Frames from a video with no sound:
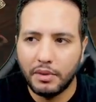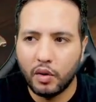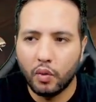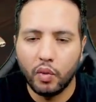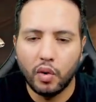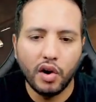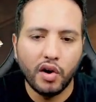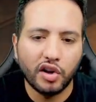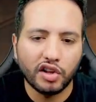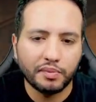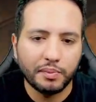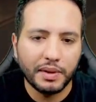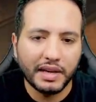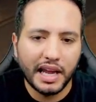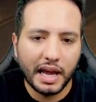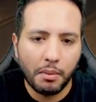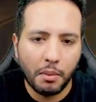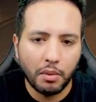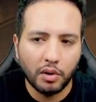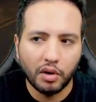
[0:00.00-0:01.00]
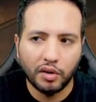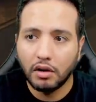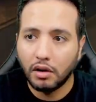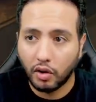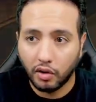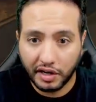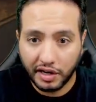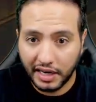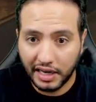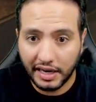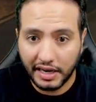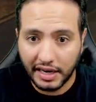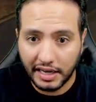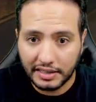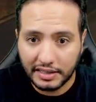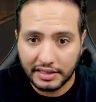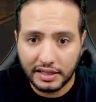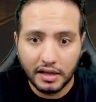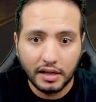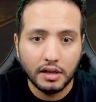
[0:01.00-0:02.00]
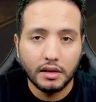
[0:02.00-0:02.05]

will not be capable of killing us.